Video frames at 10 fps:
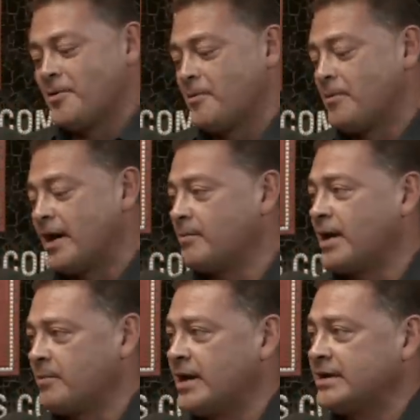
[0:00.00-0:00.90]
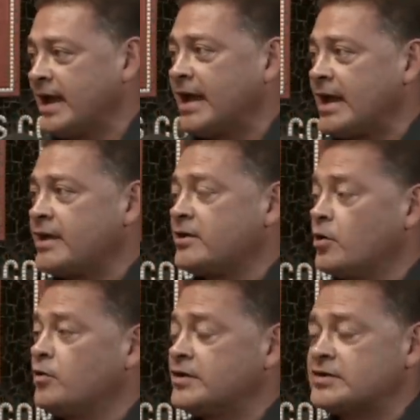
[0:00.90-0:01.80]
My dad, I didn't
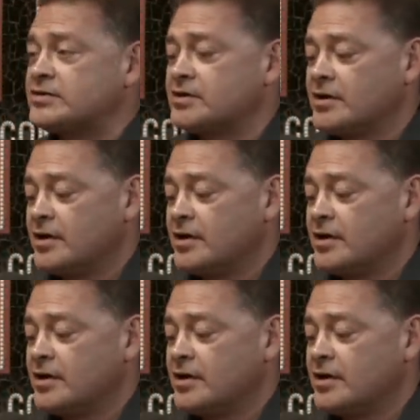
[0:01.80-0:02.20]
know this.